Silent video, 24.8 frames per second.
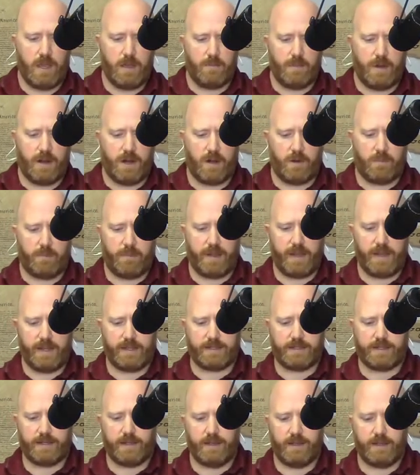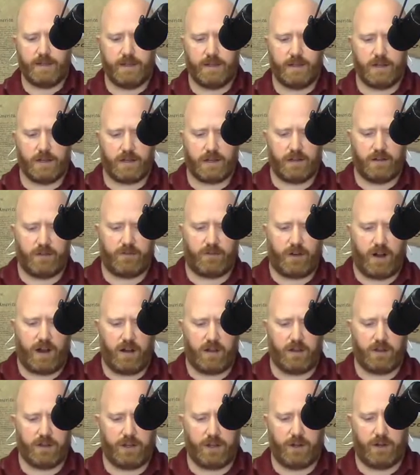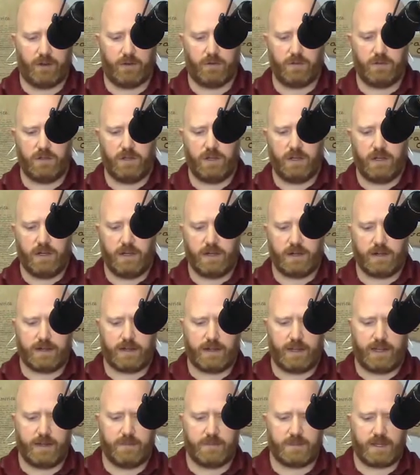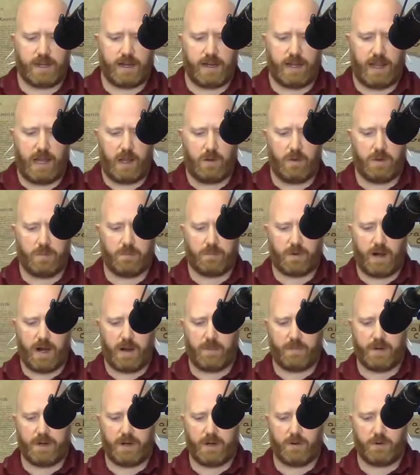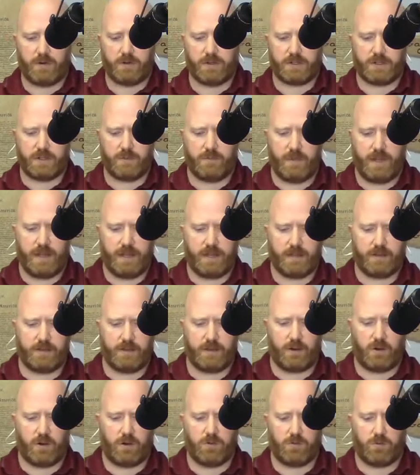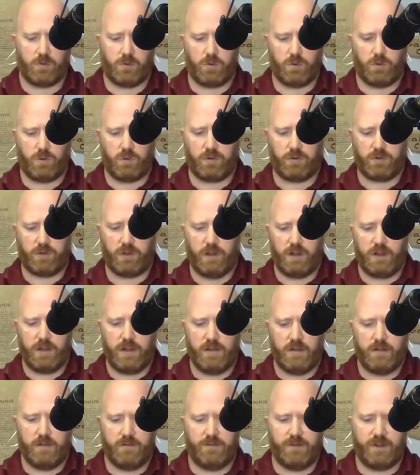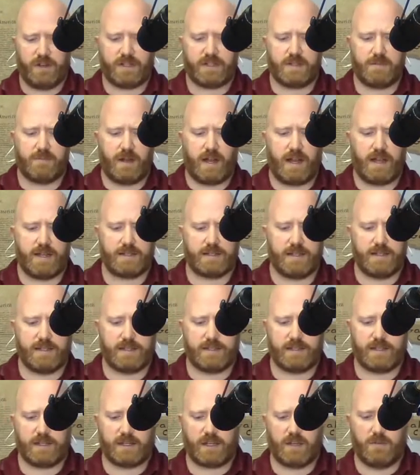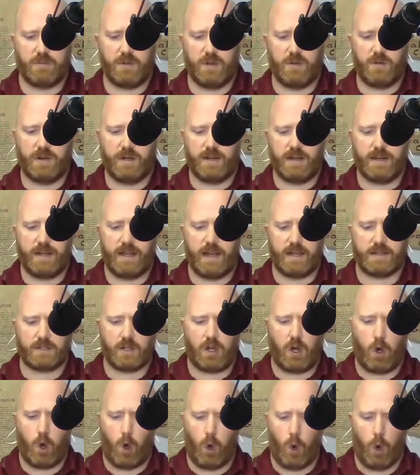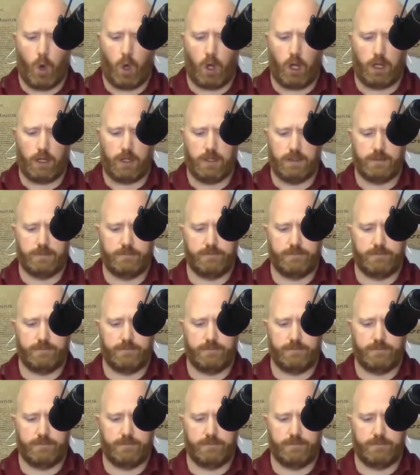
Mayor Pete Carvalho claims that allowing property owners to make their own rules victimizes the community as a whole.